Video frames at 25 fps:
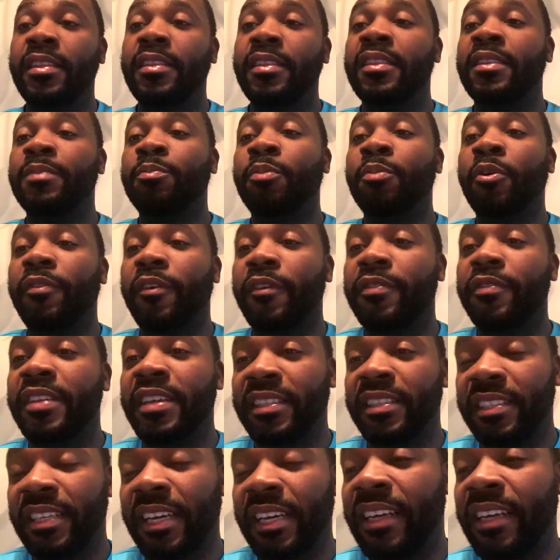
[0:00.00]
both of the
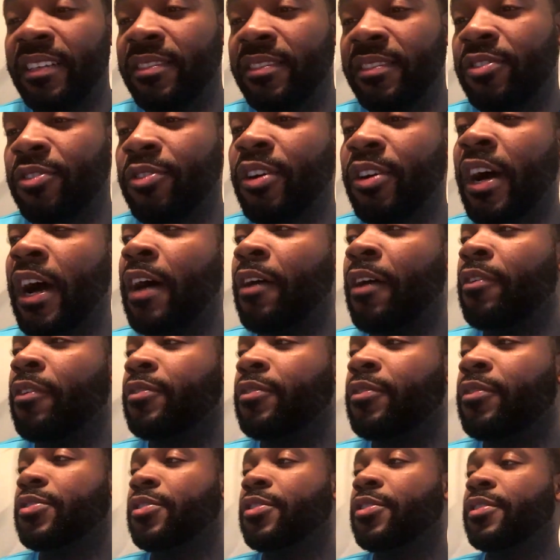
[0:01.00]
Titans are out.
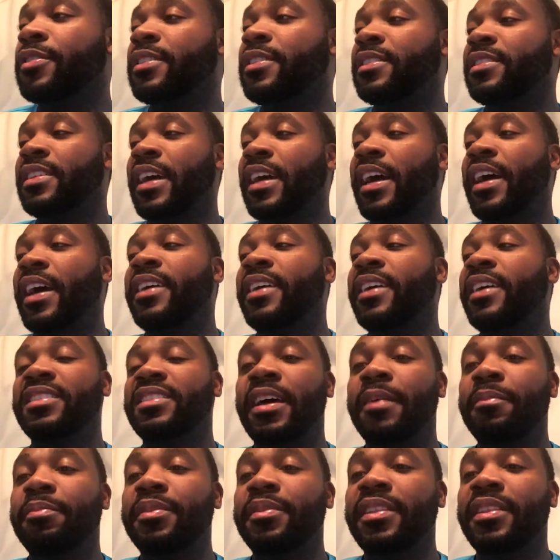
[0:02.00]
So this guy is
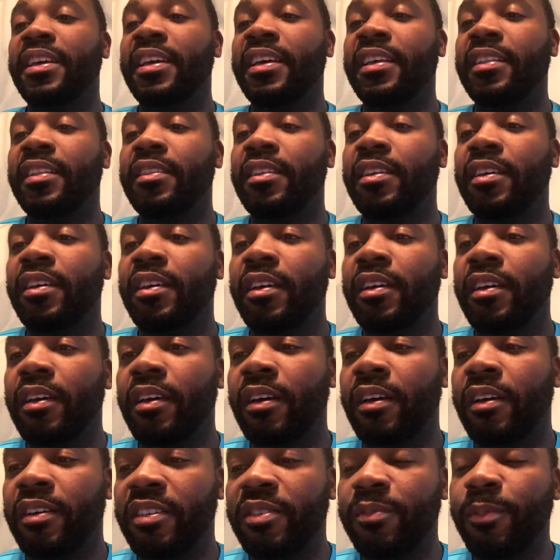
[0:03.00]
stepping in.
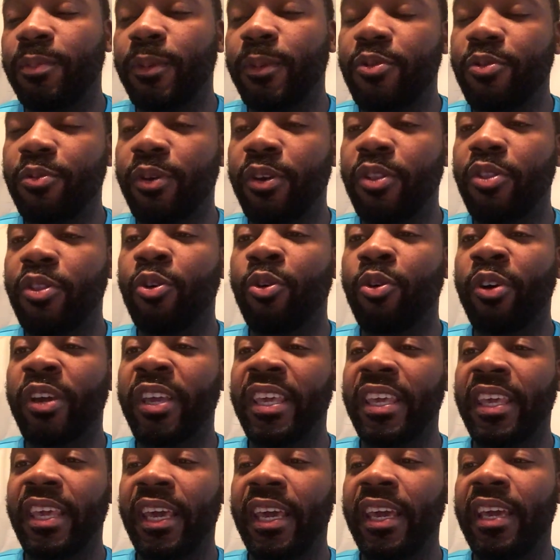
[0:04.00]
He's been doing
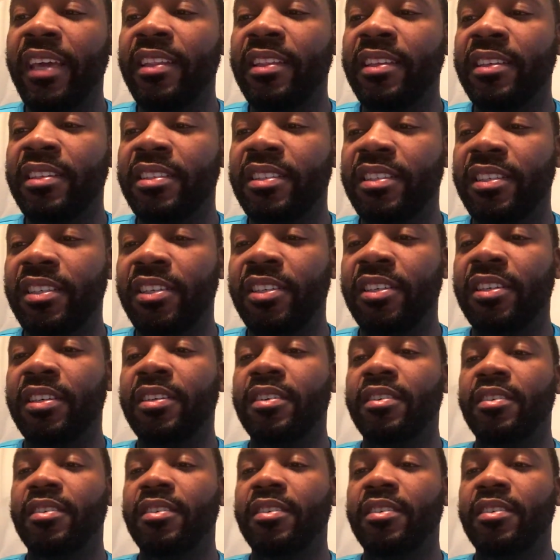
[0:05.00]
okay this year,